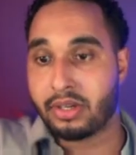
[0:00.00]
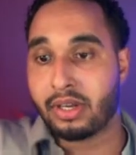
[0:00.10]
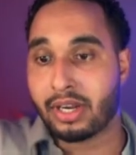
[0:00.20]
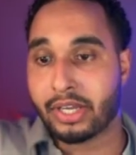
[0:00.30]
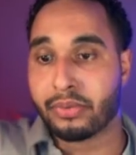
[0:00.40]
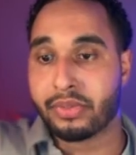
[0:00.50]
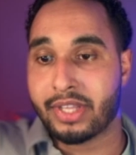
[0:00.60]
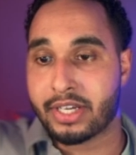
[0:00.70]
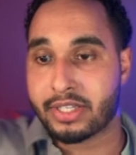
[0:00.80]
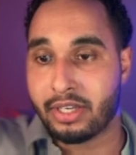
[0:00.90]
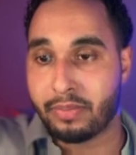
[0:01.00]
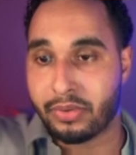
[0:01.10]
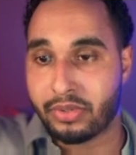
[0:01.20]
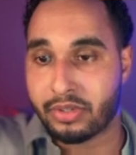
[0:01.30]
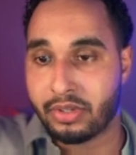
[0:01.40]
Click on text
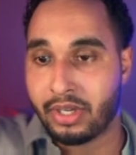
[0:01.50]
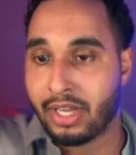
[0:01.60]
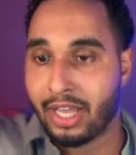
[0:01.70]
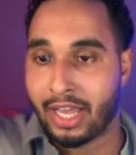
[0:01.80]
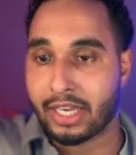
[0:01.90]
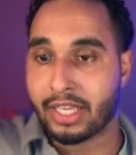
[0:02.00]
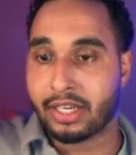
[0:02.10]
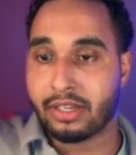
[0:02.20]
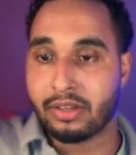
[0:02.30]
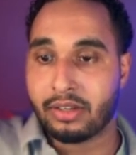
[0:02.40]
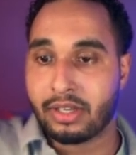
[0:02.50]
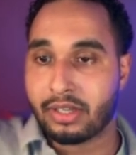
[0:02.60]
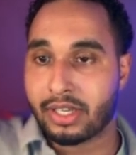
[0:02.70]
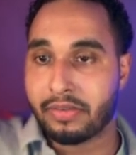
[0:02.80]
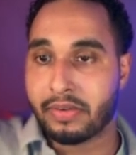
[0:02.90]
input and then
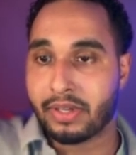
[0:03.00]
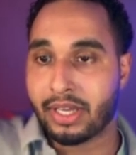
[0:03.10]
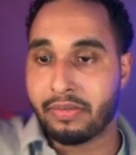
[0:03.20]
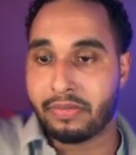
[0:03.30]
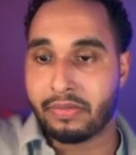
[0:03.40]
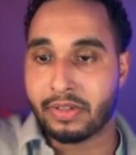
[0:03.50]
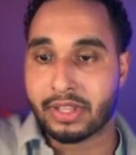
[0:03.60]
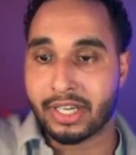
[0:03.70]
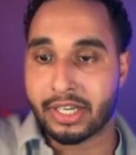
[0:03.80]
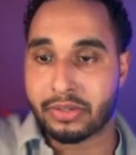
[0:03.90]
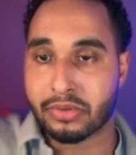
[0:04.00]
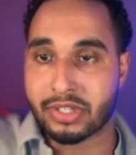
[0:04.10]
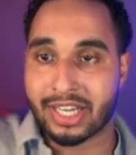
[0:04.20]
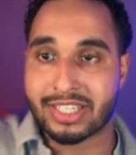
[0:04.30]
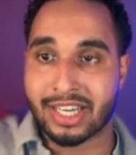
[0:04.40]
give the titles
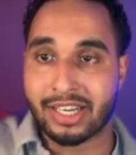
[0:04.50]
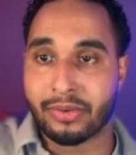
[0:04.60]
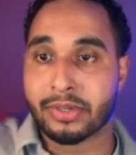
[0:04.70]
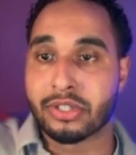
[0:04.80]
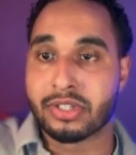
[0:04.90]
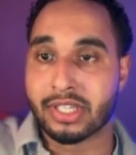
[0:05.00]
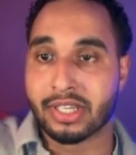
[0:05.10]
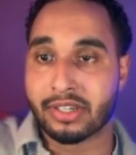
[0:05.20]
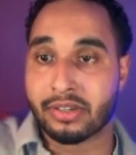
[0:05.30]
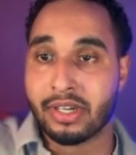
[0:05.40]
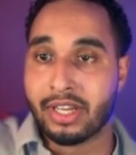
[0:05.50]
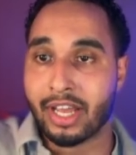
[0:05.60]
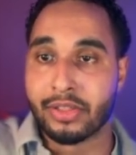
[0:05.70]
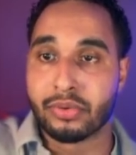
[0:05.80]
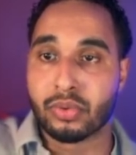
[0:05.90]
exactly what you see here
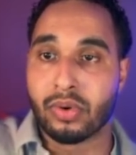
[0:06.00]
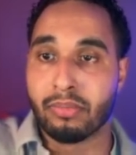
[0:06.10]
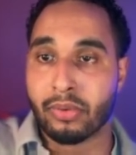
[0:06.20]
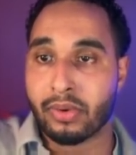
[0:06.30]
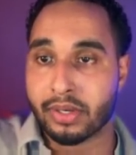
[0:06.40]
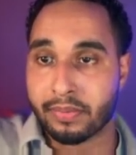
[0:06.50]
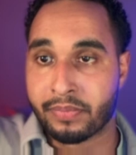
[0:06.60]
and do it one by one.